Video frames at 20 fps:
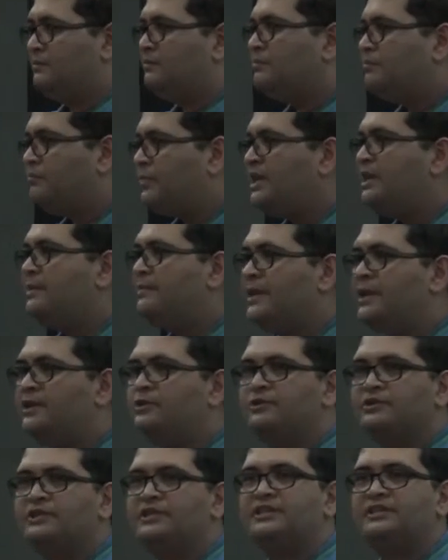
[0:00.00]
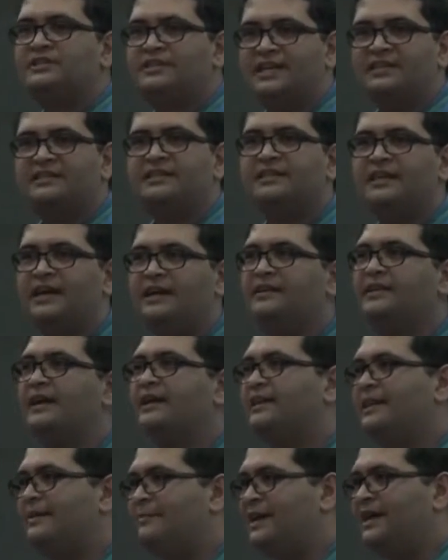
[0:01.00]
Many paying users, chances are that
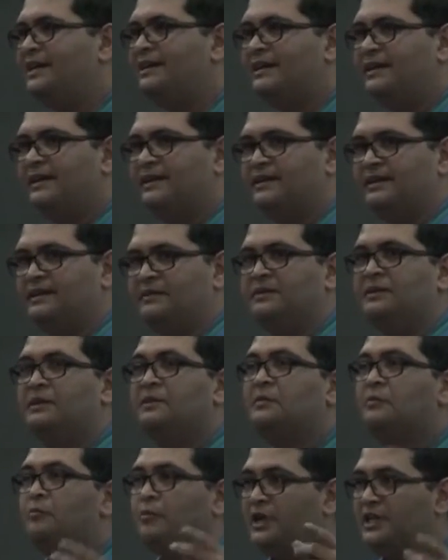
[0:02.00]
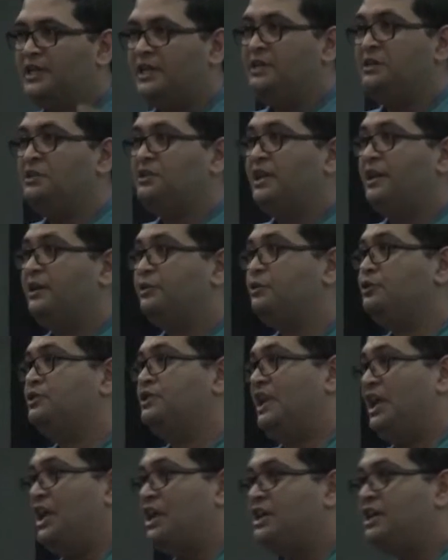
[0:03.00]
they might like it. But then there are those
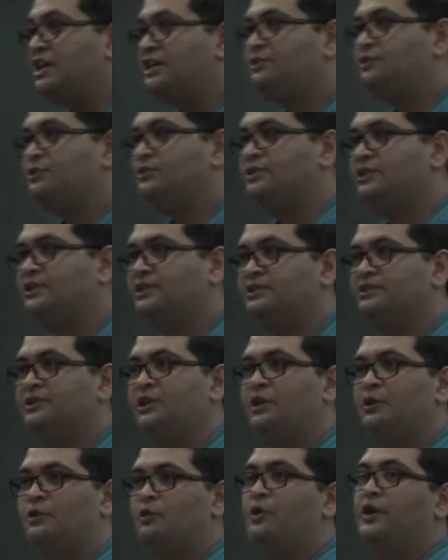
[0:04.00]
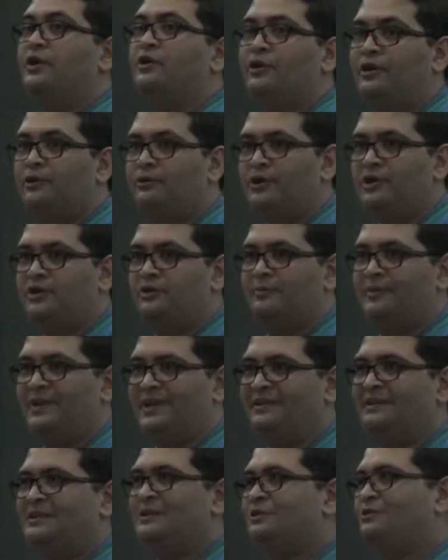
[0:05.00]
engaged users who are not going to
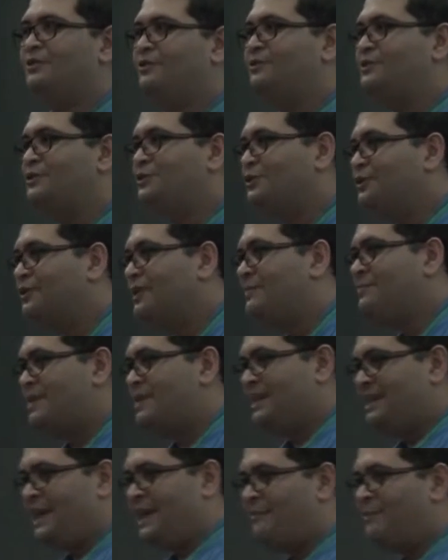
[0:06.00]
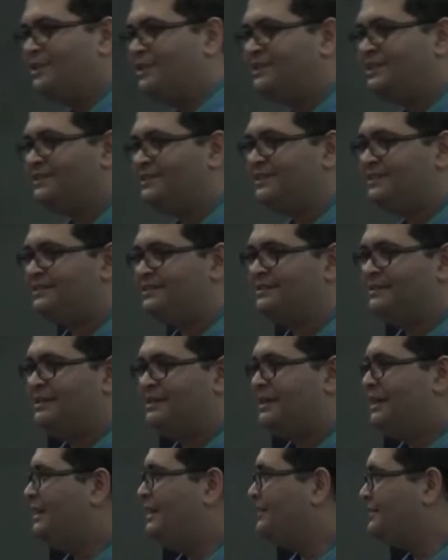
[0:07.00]
pay. So if you show them in-app purchases,
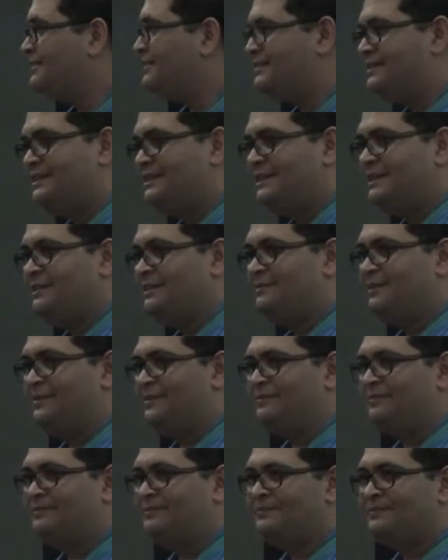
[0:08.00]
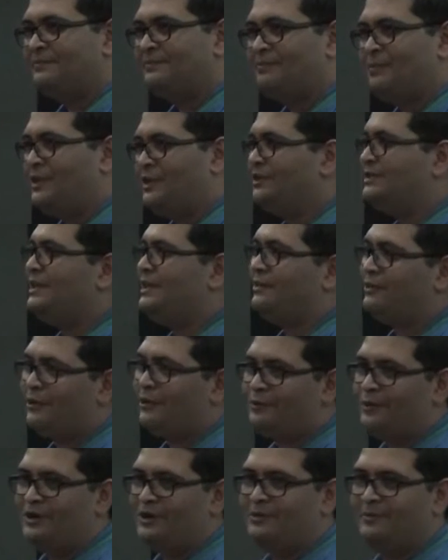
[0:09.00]
it doesn't really help them because they are
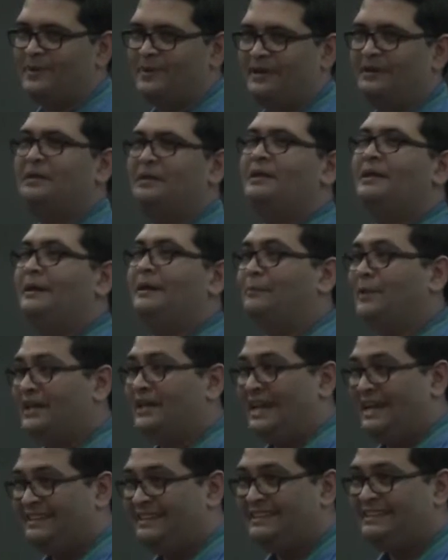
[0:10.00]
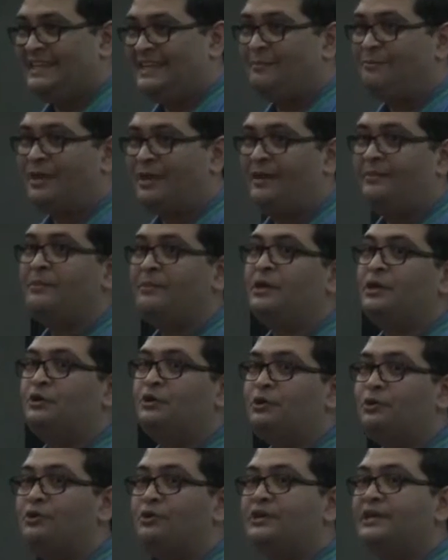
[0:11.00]
not going to pay. But at the same time,
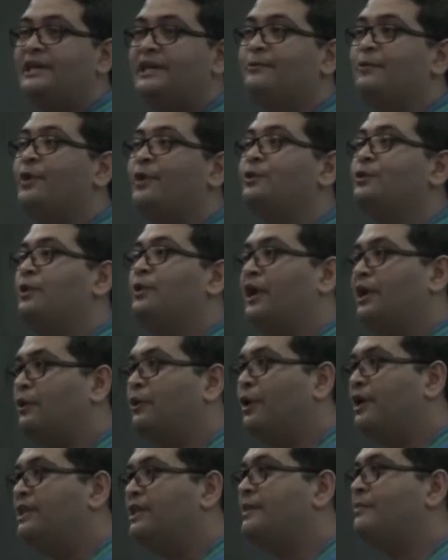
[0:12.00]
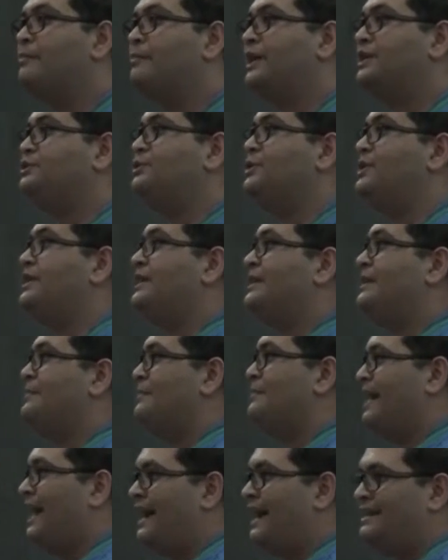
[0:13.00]
you don't really want to annoy them by showing
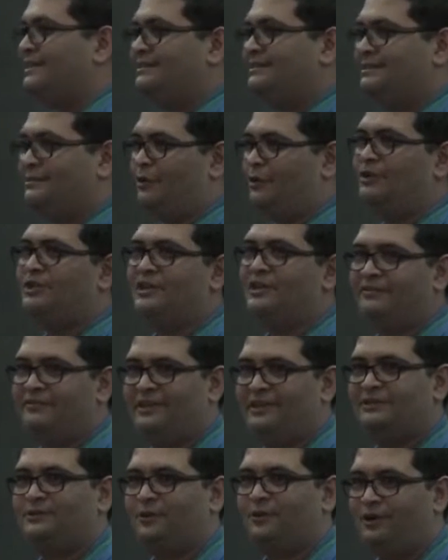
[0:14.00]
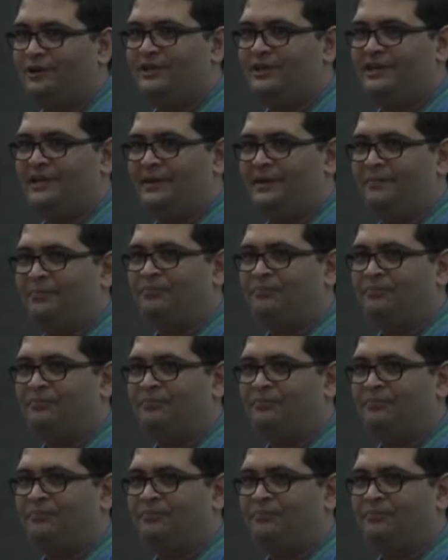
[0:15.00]
them ads on their face all the time.